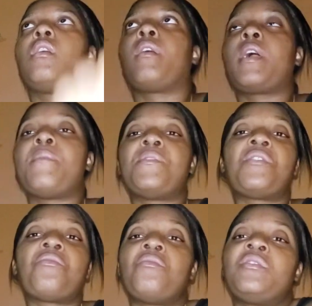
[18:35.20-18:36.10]
Because I
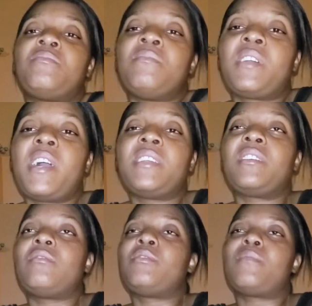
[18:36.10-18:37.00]
know you can't
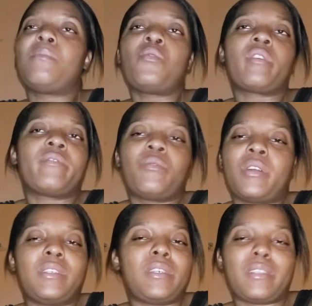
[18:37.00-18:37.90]
tell which part I walk to go to
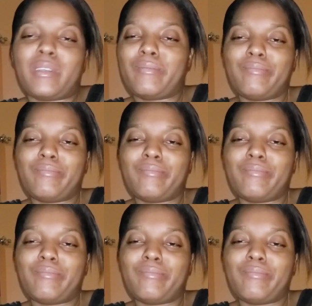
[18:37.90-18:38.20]
theater.